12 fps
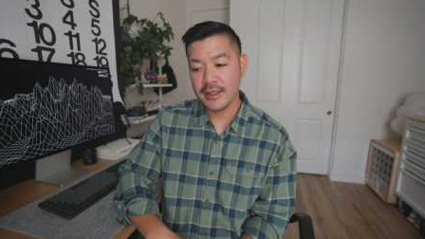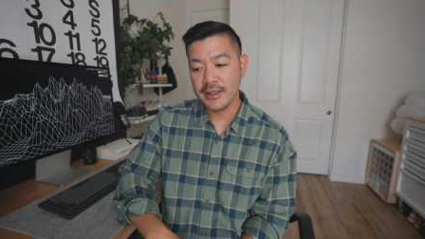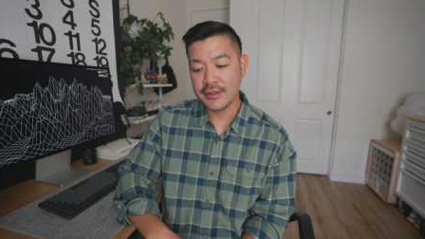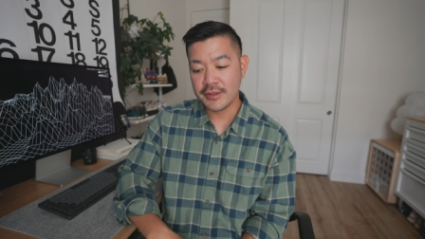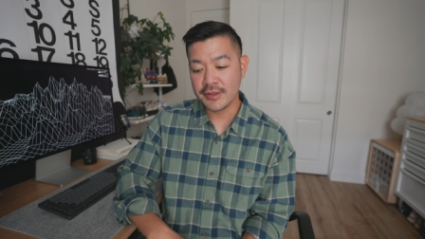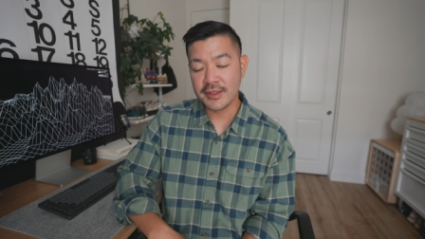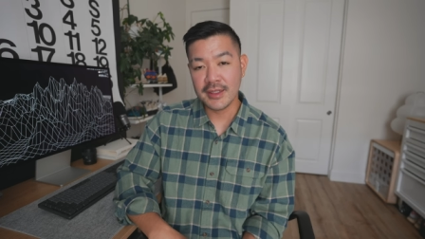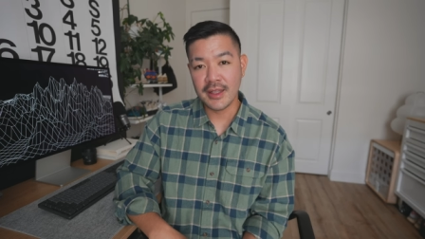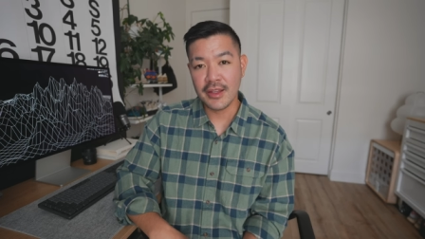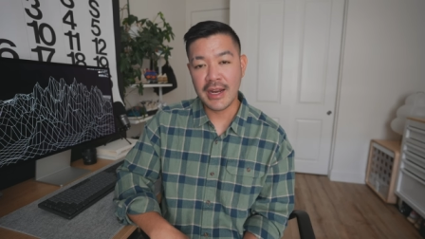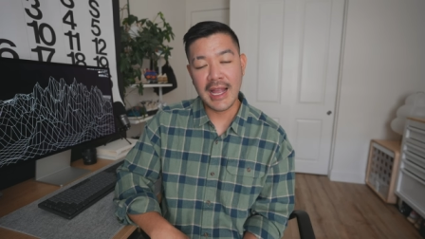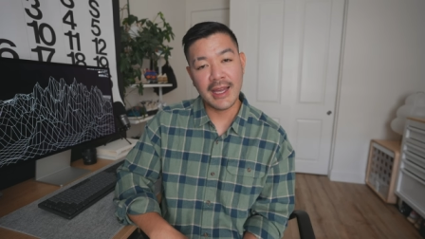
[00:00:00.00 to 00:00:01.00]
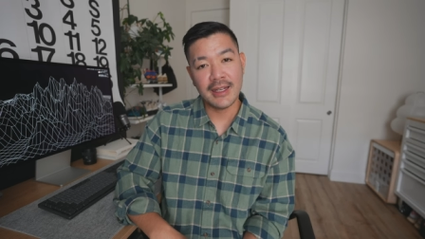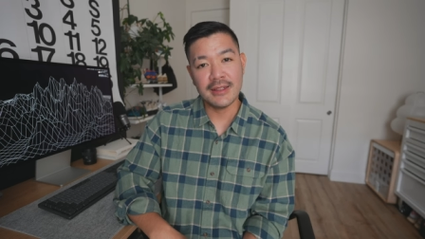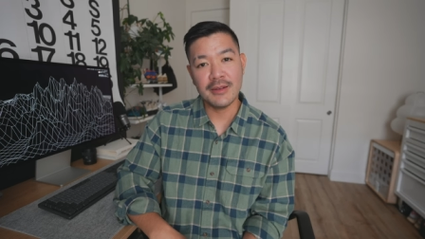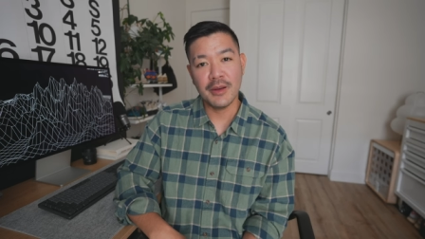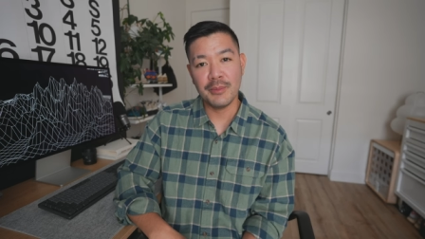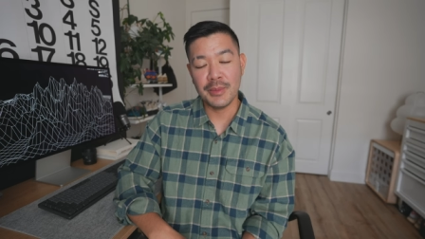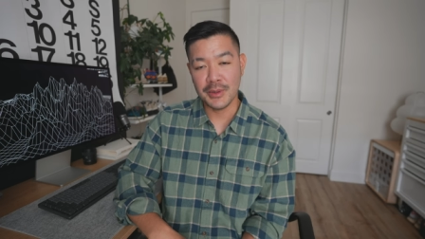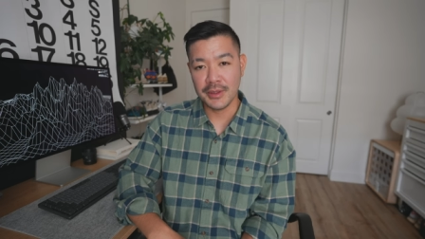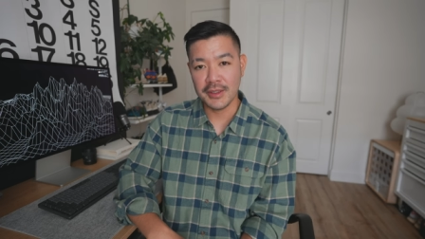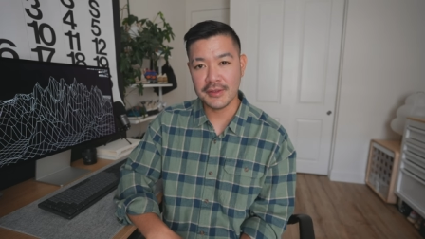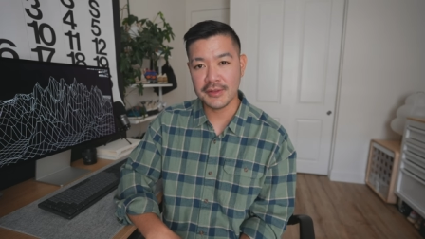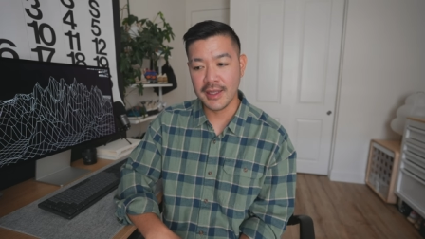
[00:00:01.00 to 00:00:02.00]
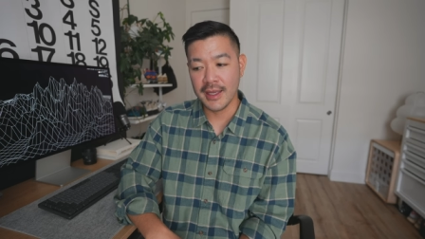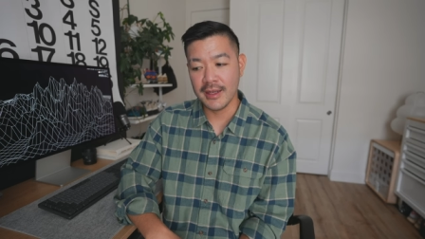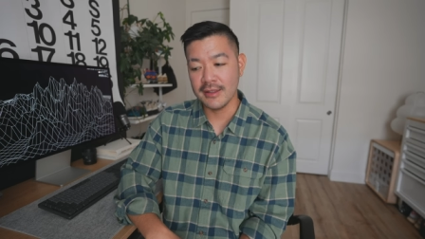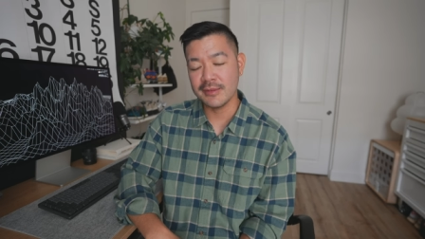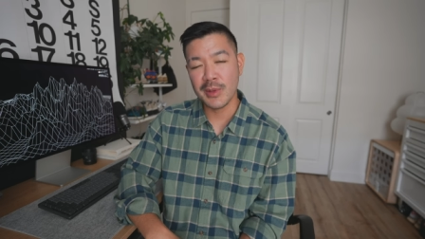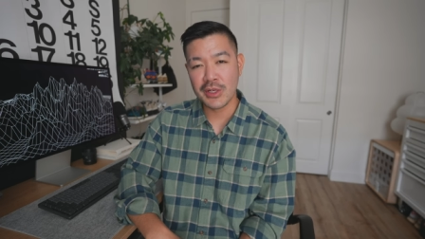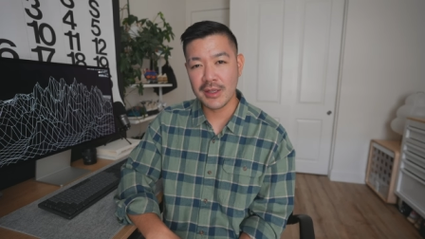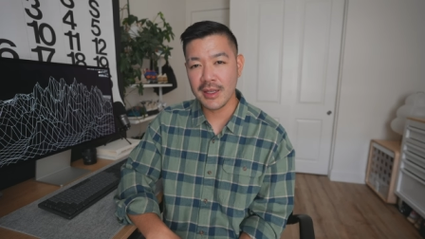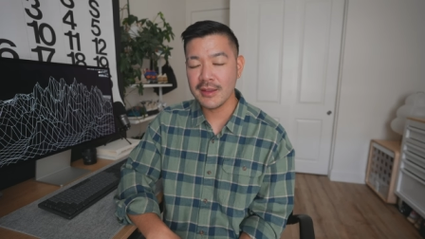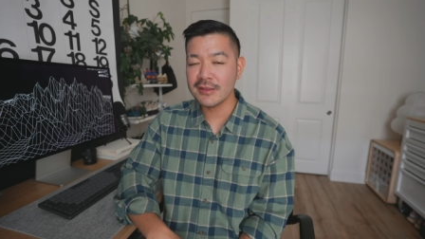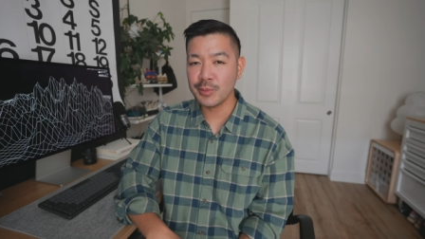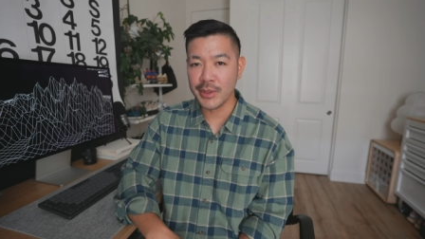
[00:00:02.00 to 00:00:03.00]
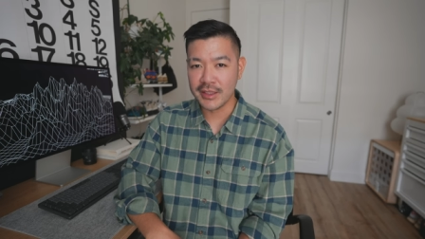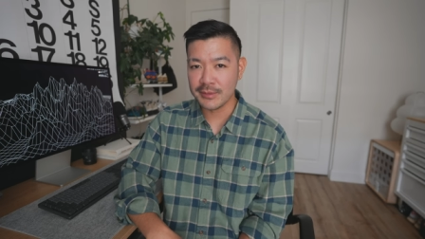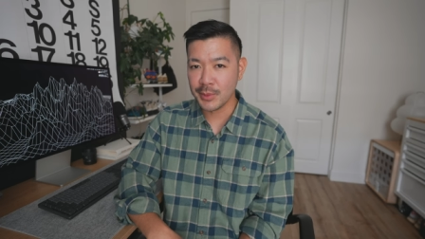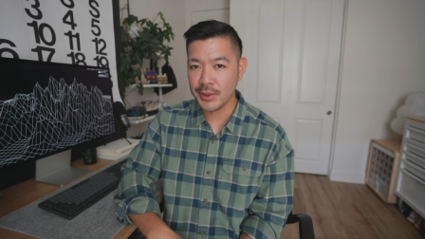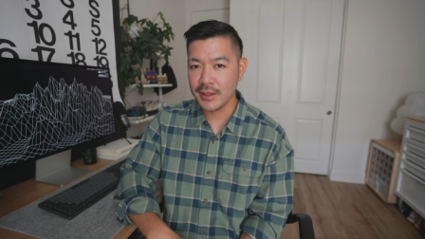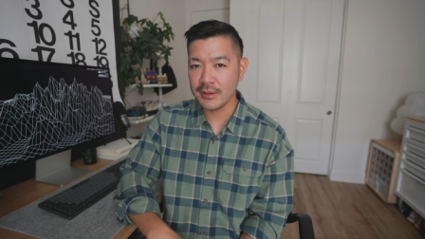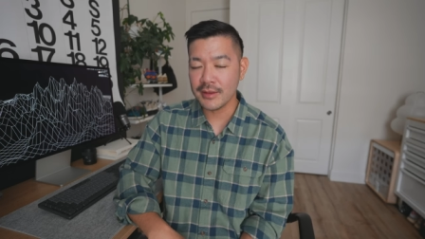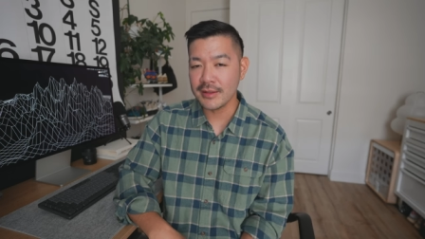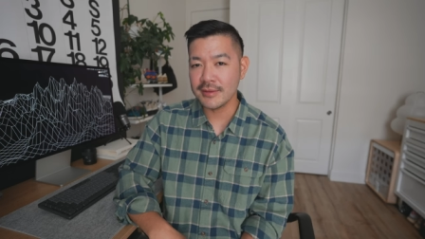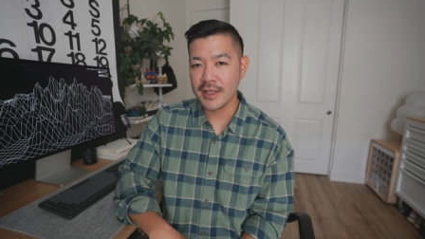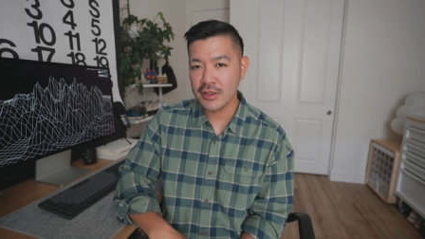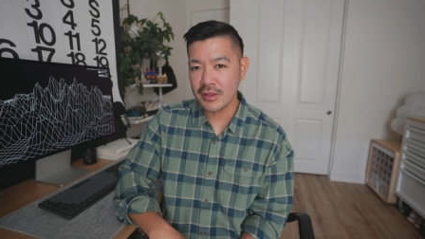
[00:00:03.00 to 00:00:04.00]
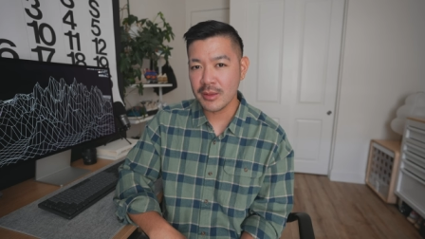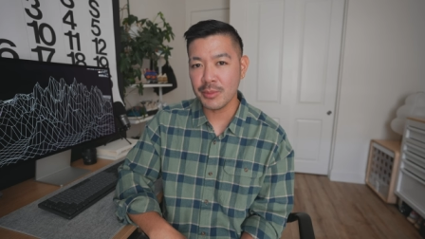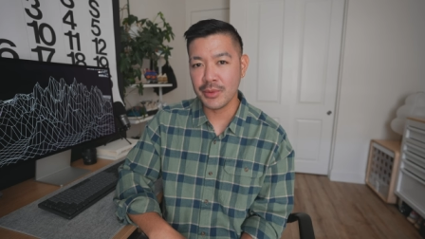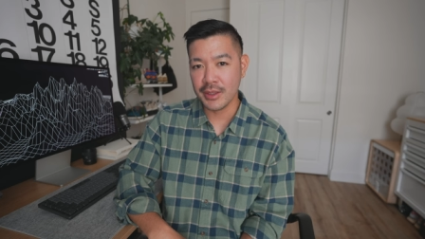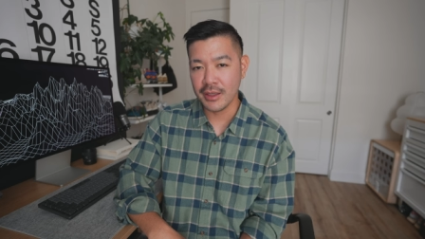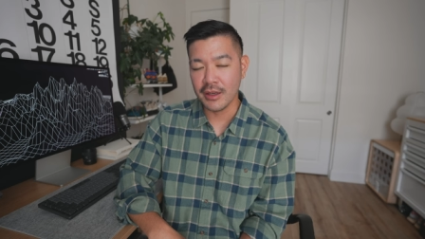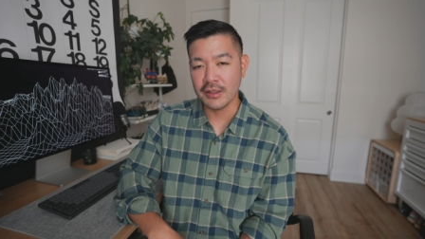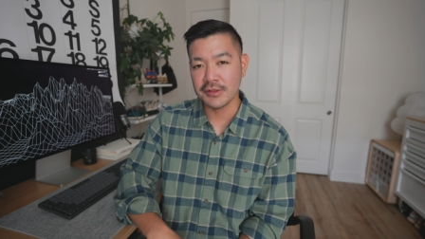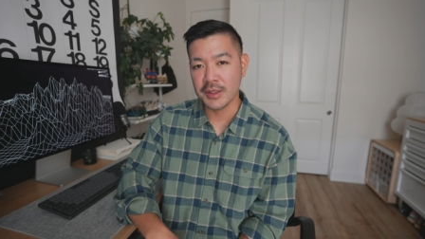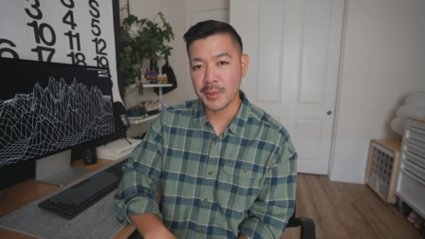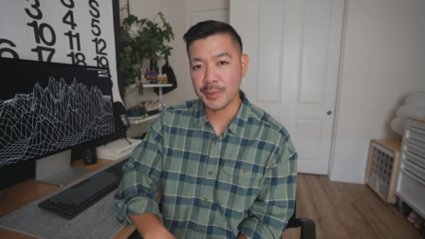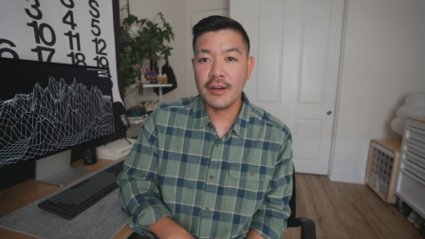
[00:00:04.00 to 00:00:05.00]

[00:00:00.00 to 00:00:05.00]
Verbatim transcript: it's just another added bonus and especially at this price point, that's actually pretty awesome.